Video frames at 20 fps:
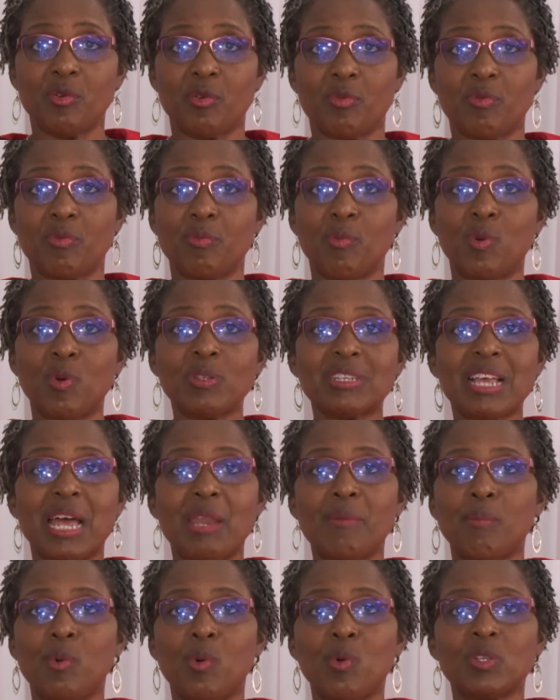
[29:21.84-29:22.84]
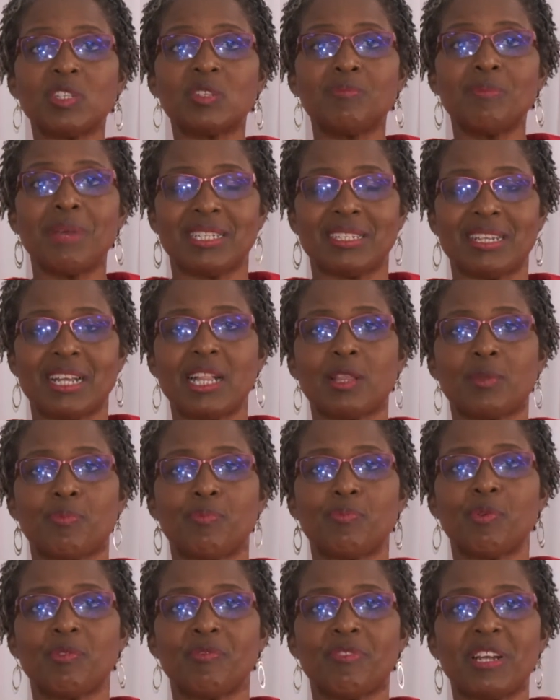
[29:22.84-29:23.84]
most mental health
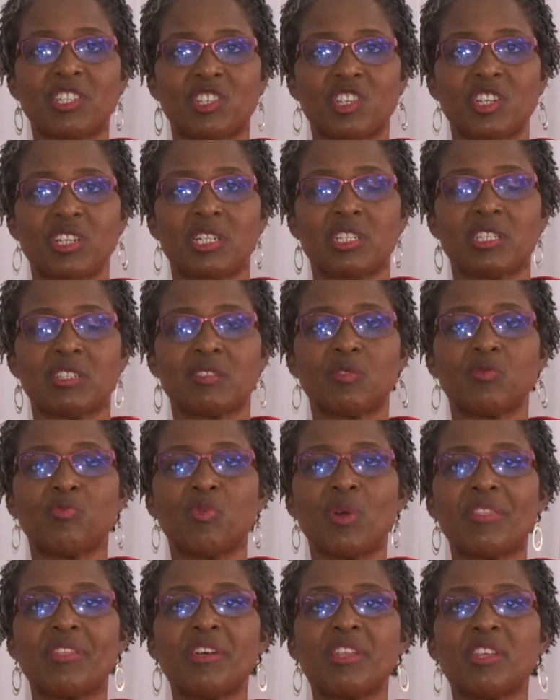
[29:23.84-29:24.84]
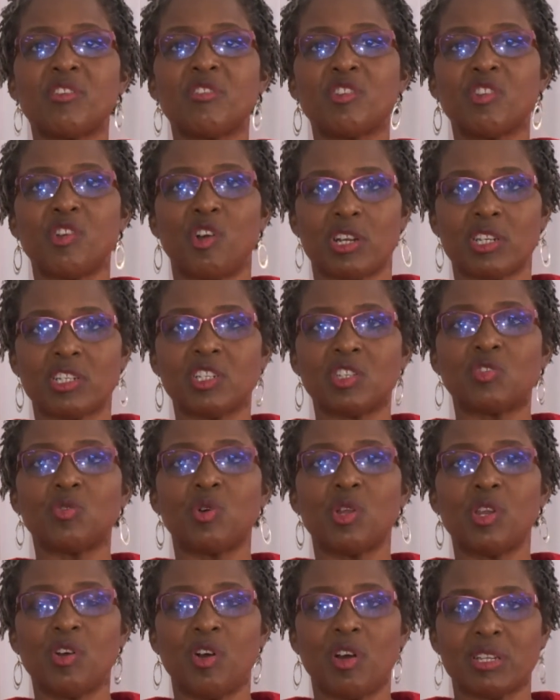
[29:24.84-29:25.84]
professionals, whether they're doctors
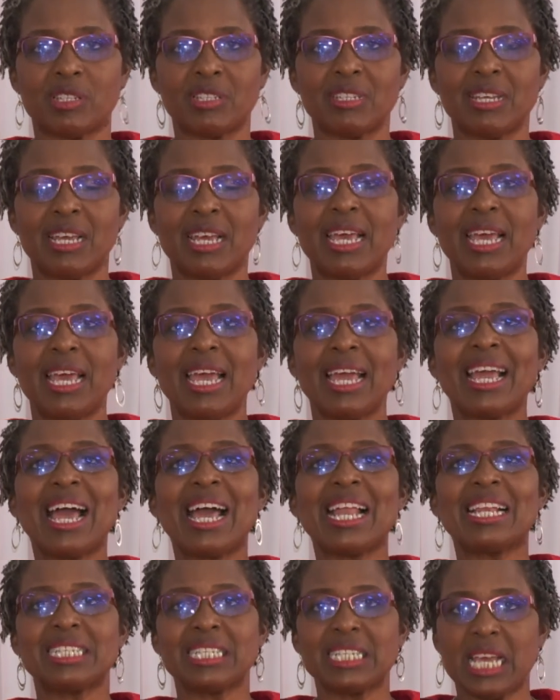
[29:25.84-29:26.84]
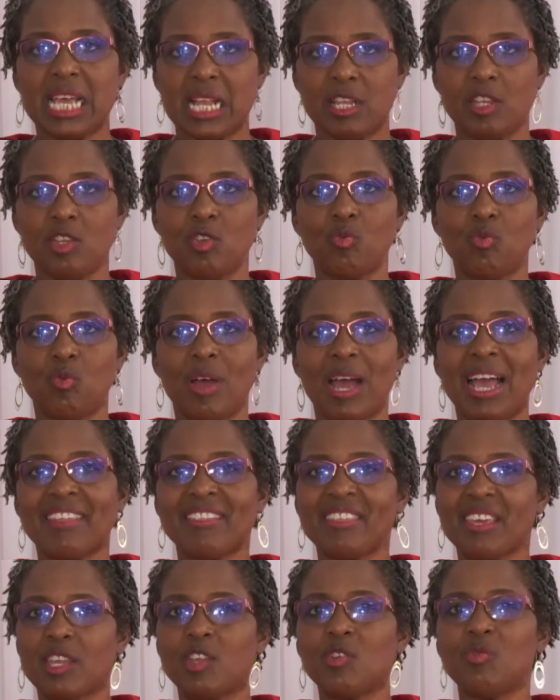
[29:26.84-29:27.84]
or not, can tell you, I
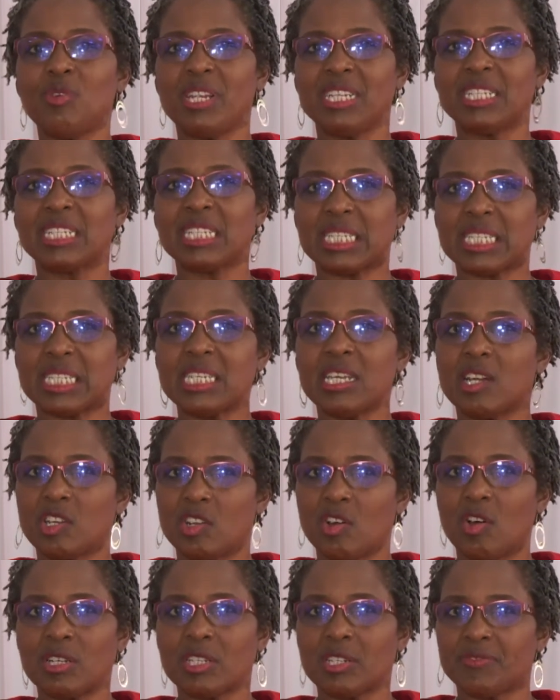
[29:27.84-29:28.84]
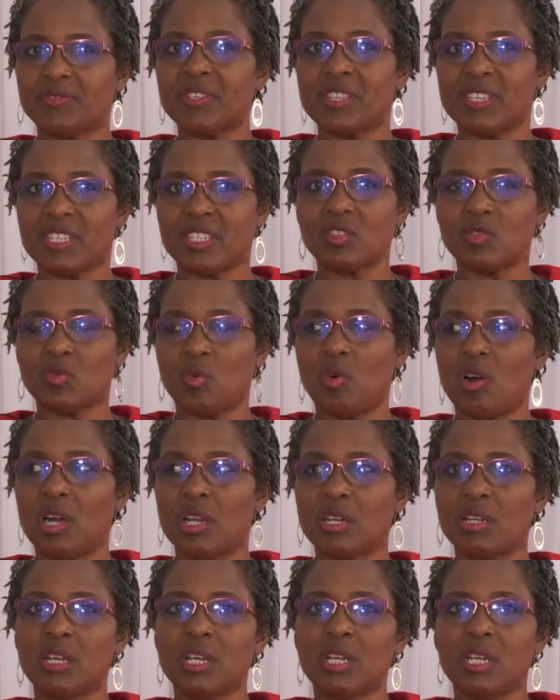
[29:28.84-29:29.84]
think you need to see a doctor for this
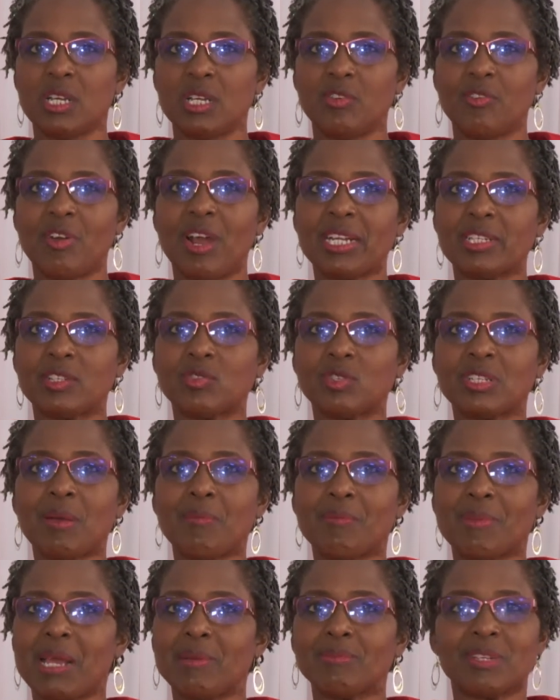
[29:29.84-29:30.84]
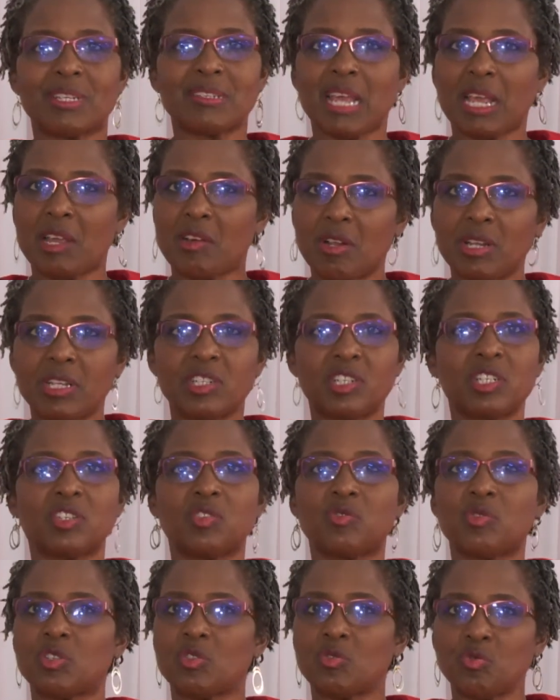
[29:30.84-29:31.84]
one, right? So sometimes a
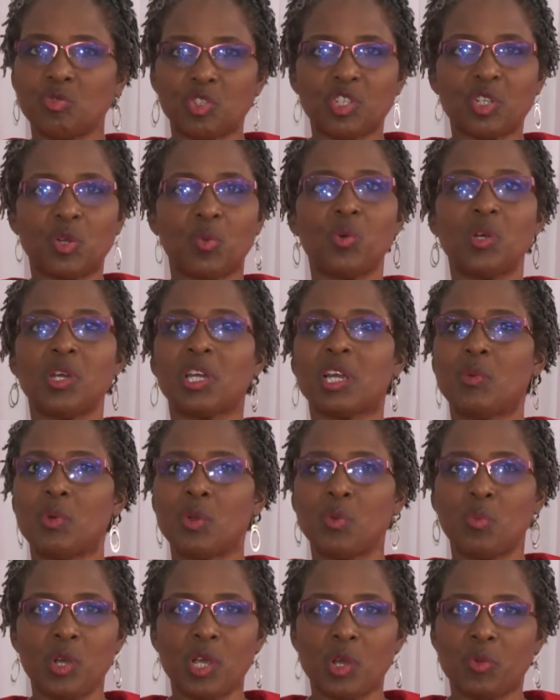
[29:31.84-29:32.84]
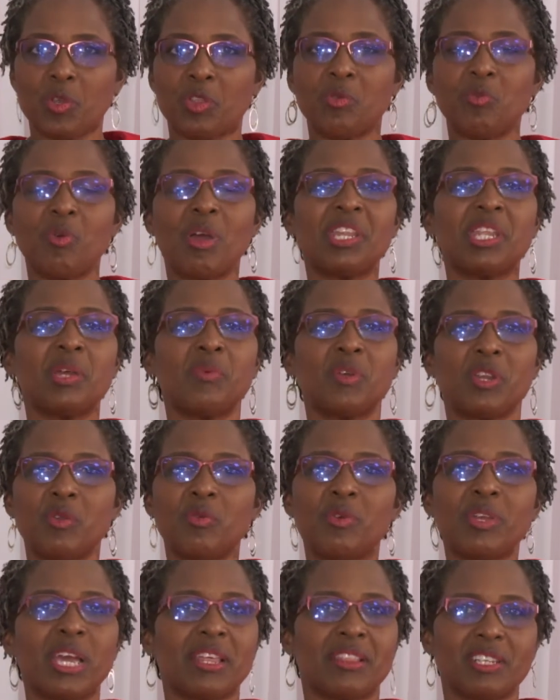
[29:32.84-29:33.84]
psychologist or a social worker would work with you, and they would know,
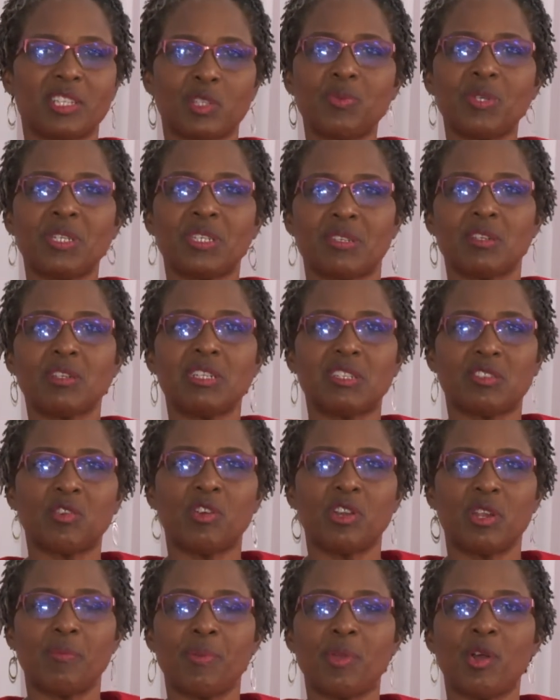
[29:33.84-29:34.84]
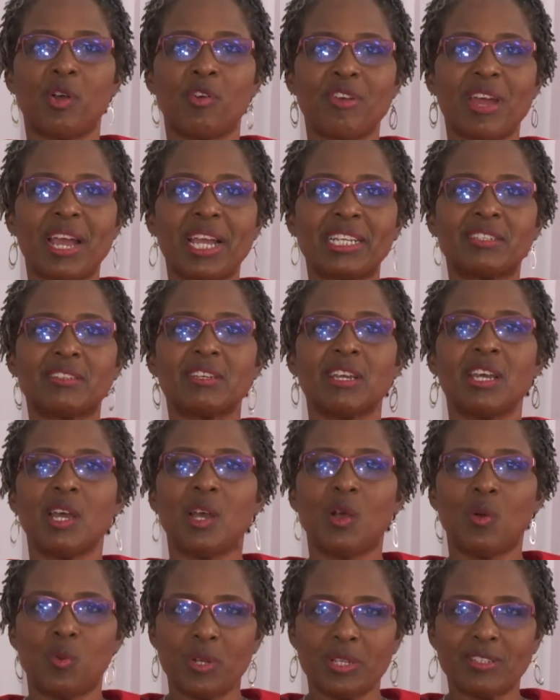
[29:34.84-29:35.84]
yeah, this person is going to be all right
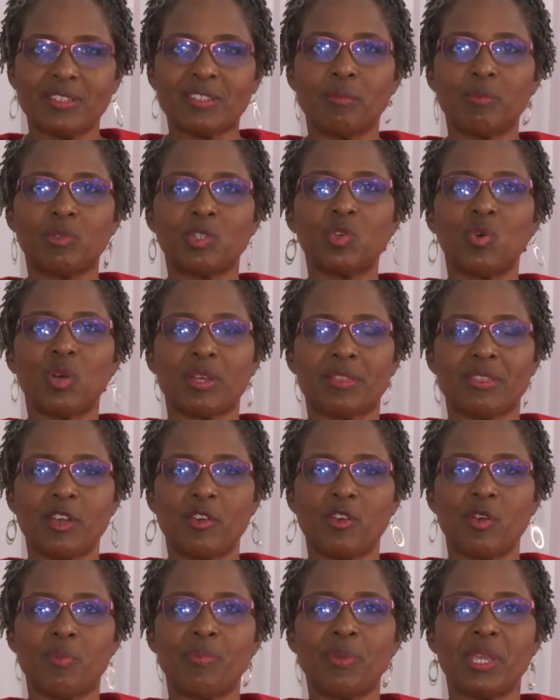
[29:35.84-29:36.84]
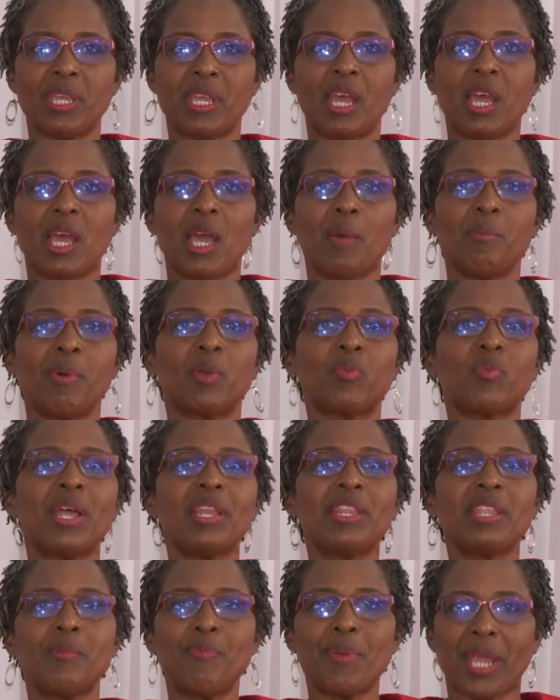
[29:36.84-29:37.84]
with some talk therapy. But
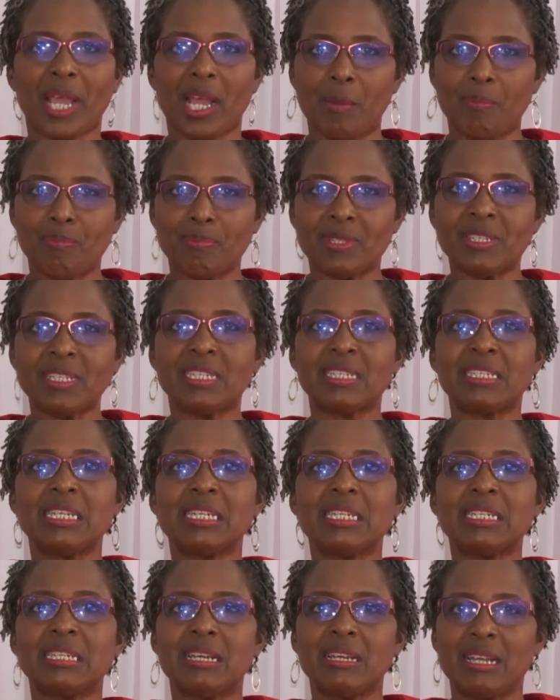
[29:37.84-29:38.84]
when they pick up a certain